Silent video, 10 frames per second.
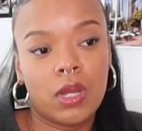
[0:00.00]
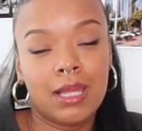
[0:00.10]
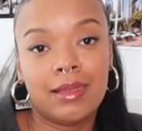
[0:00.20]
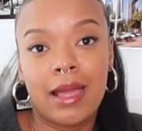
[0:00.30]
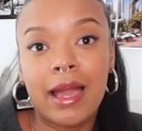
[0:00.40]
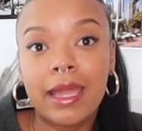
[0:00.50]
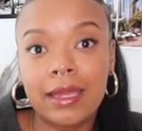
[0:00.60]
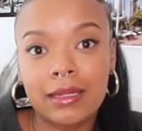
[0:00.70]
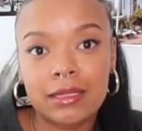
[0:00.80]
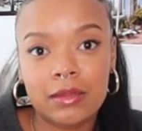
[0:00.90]

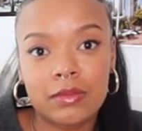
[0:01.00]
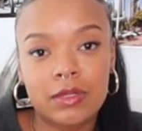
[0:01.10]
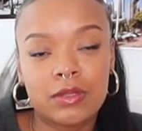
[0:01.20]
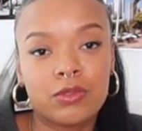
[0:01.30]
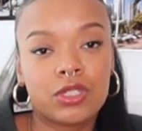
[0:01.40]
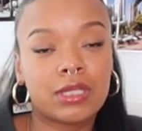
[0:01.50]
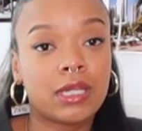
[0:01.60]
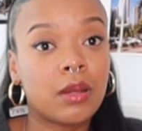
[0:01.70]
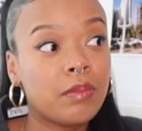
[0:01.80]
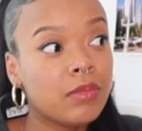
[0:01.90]
aligned and it was just
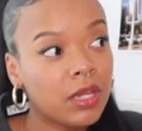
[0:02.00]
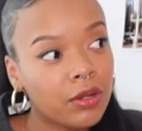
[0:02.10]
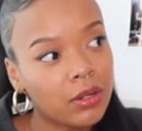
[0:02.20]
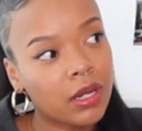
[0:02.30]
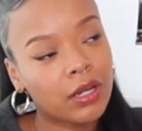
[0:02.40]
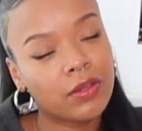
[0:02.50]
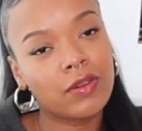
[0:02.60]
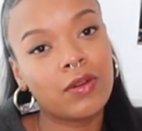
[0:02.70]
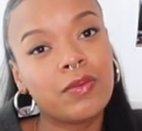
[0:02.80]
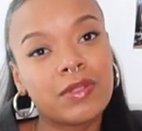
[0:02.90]
like a mirror you
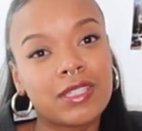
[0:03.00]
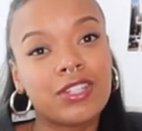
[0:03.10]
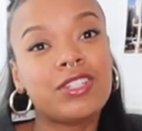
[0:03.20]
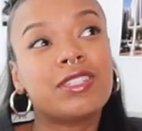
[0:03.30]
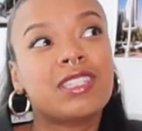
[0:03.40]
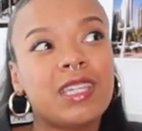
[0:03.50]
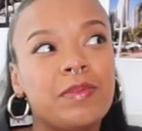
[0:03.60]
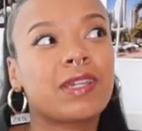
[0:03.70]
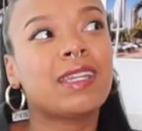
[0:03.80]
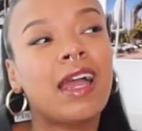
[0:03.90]
know it was such a
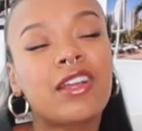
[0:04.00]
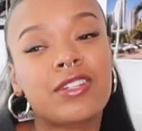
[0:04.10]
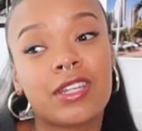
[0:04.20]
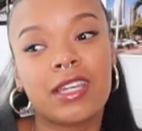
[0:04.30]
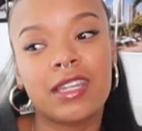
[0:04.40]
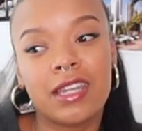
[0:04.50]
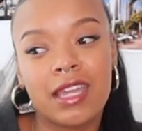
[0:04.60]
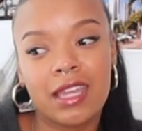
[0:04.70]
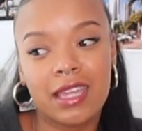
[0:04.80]
deep connection